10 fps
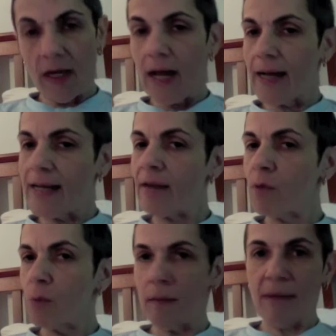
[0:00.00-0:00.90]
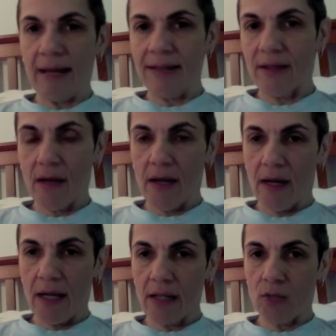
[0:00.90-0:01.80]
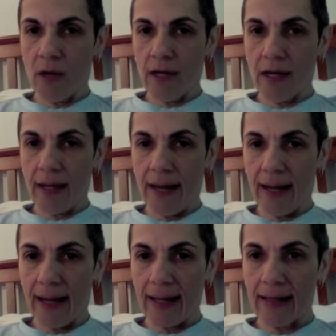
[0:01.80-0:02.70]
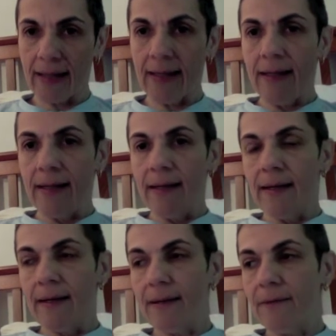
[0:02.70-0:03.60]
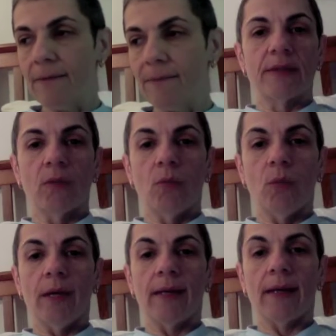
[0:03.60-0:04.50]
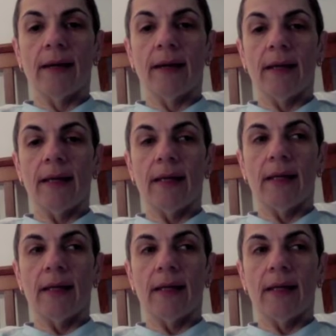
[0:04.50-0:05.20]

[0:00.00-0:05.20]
I never went back to the highest weight I had. When I